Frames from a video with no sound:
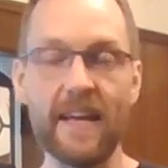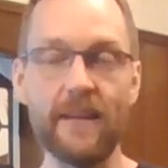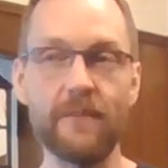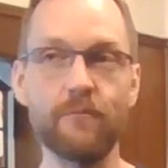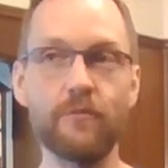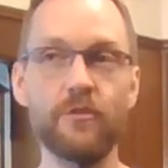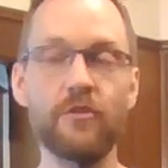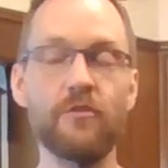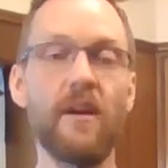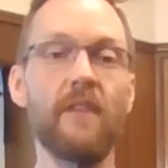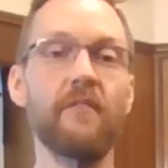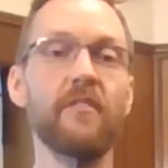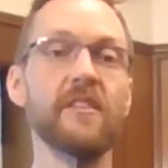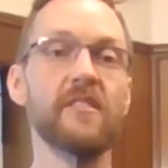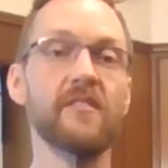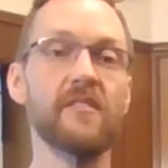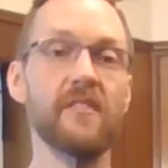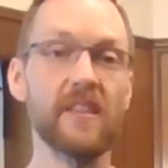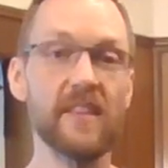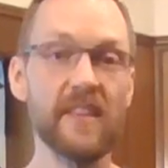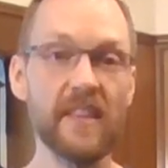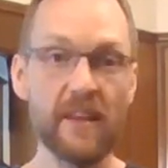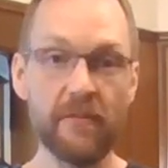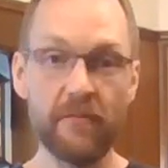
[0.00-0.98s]
and when you have a
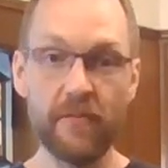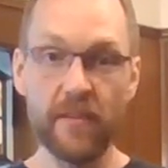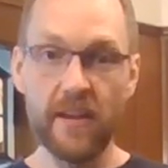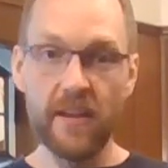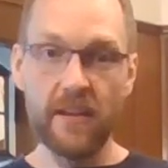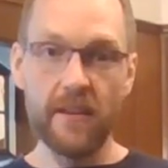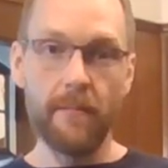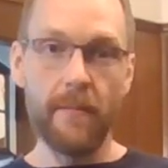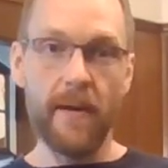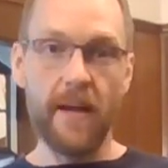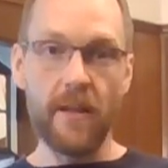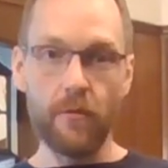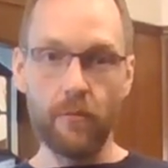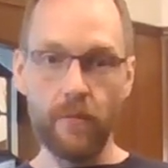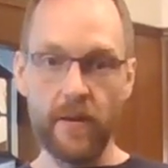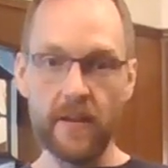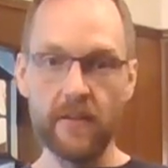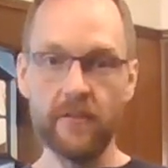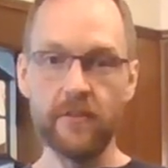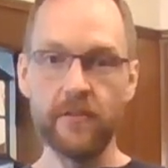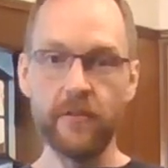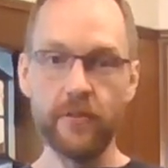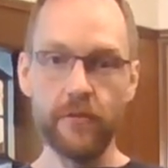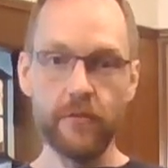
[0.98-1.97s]
significant amount of
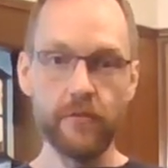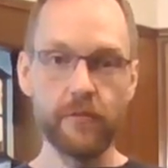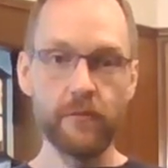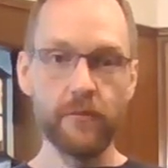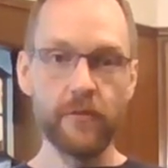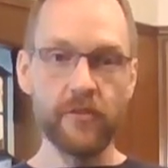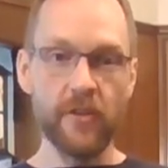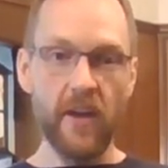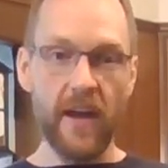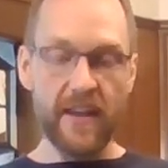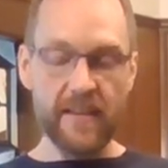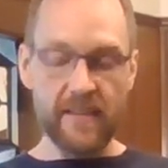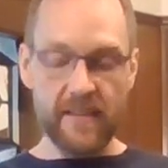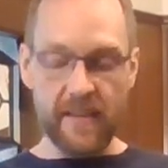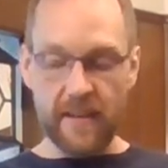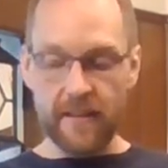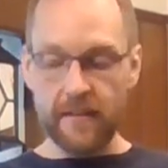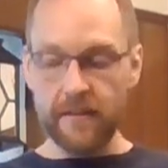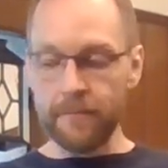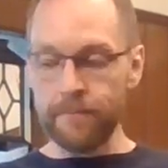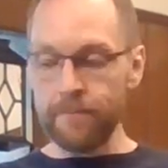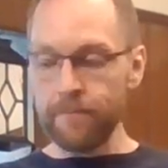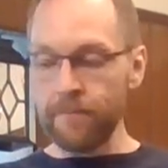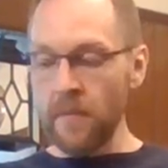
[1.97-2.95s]
weight to lose, which I
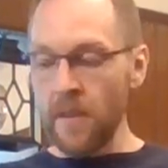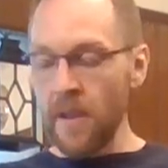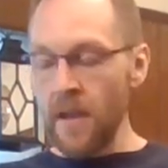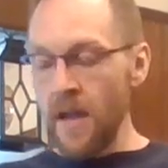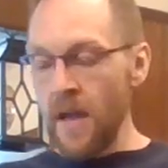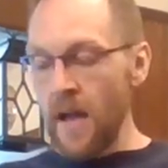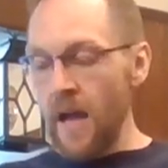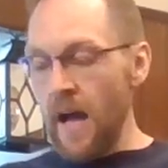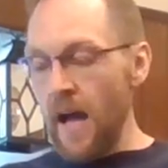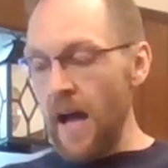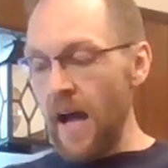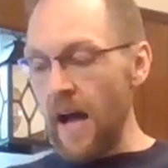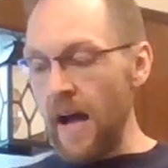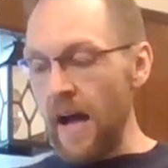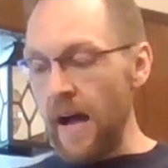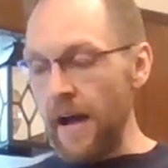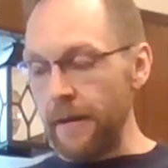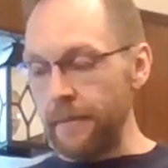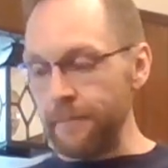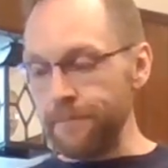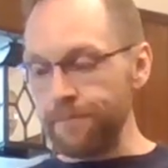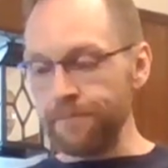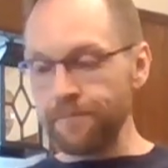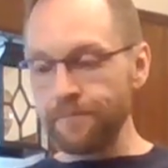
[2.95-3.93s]
did,
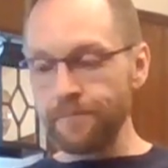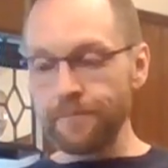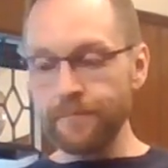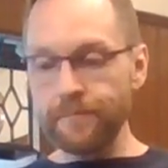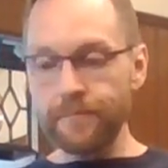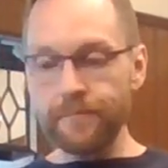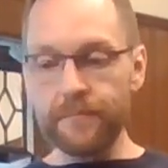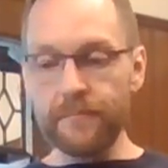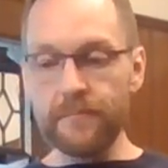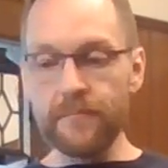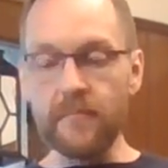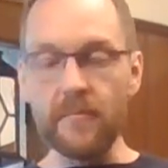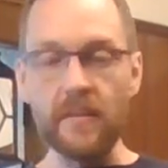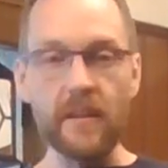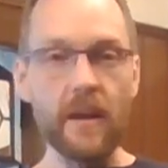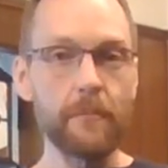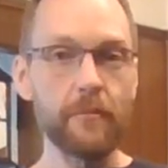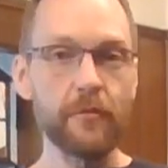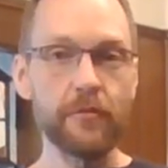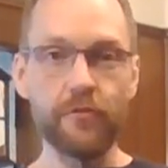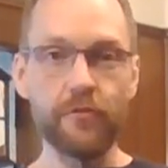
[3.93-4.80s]
um, I'm a